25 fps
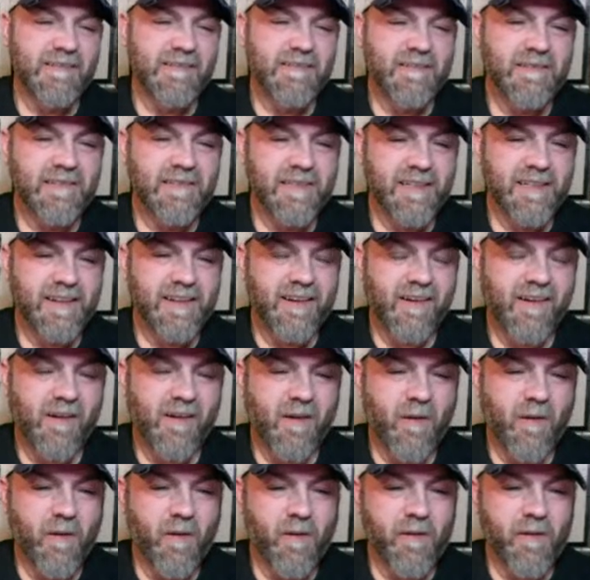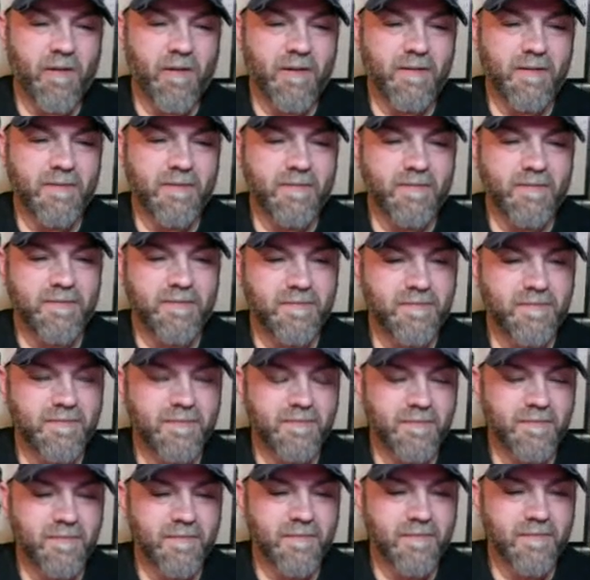
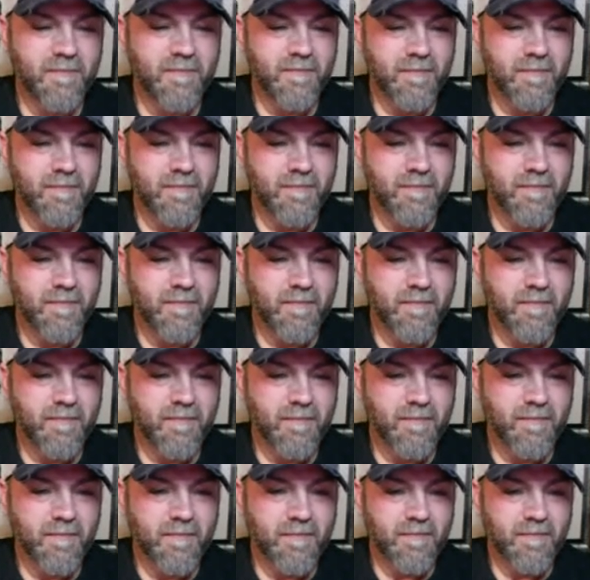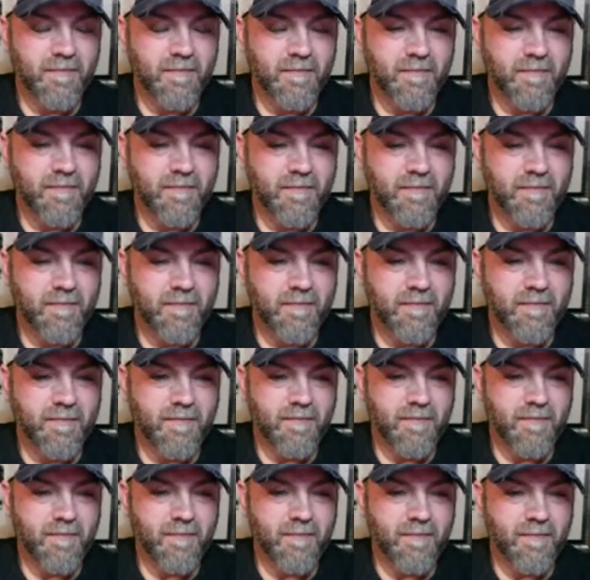
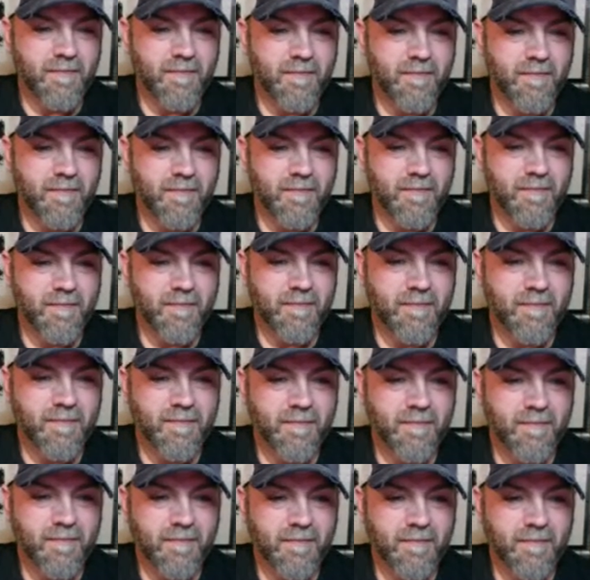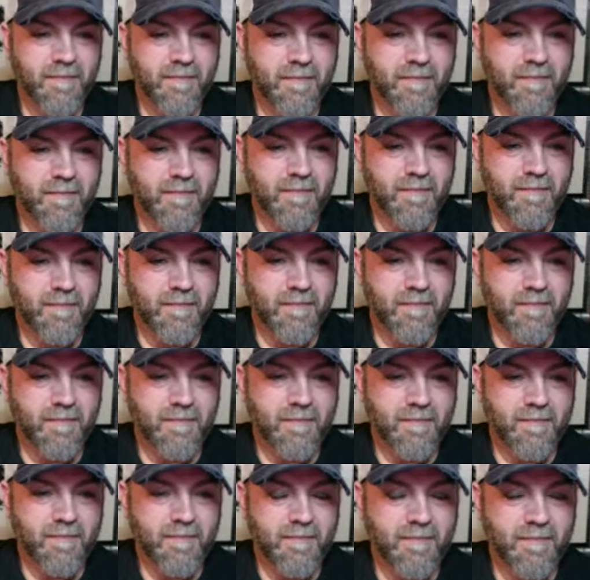
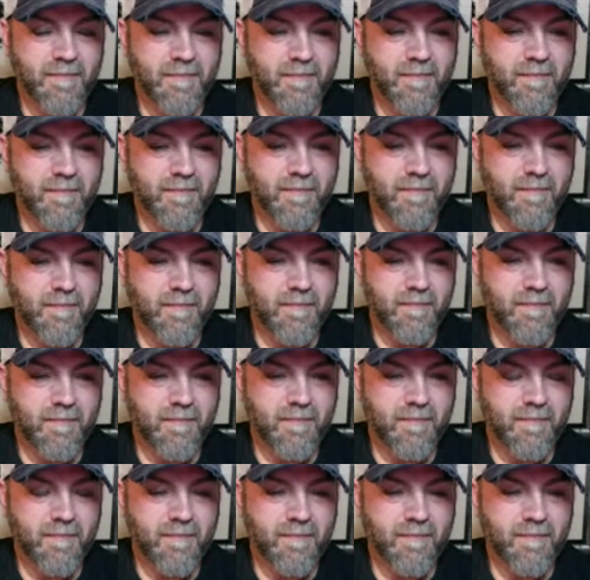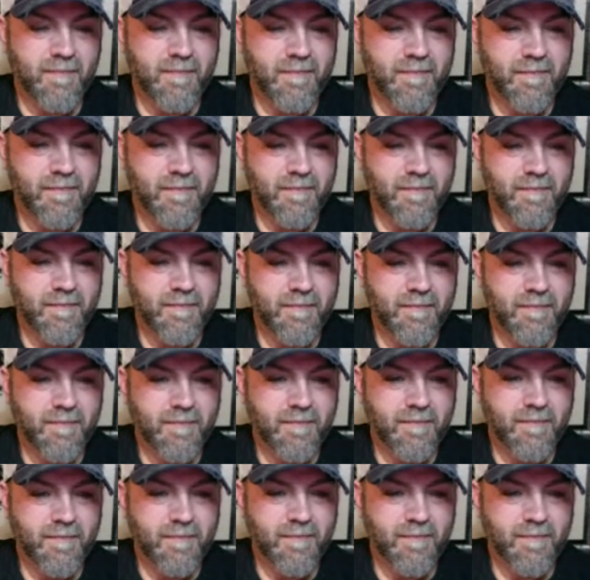(silent)